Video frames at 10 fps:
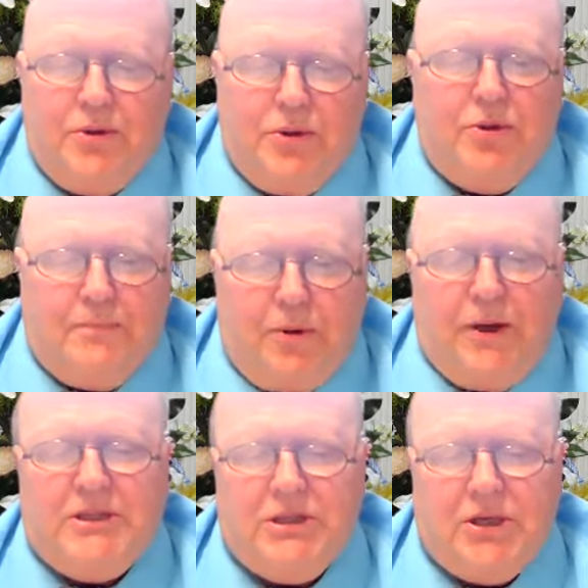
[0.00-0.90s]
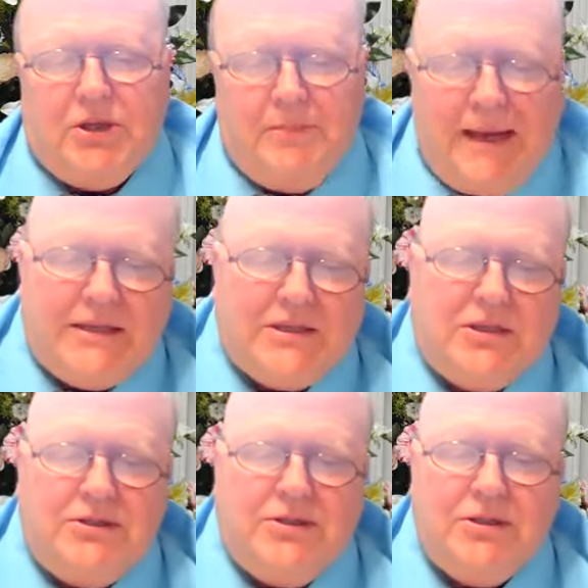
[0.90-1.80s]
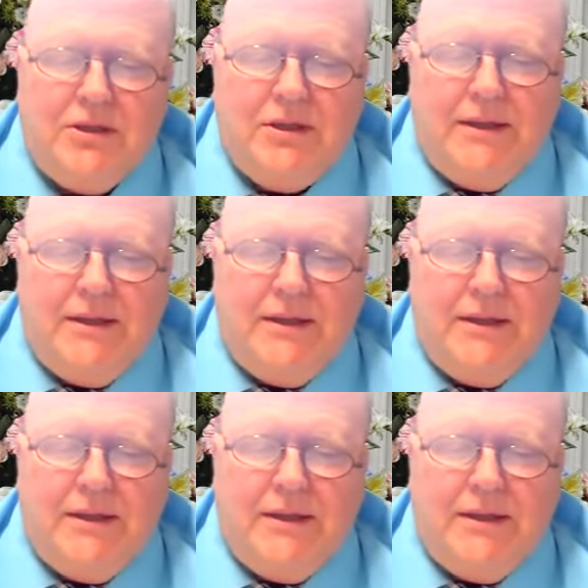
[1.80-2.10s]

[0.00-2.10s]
through the preaching of the message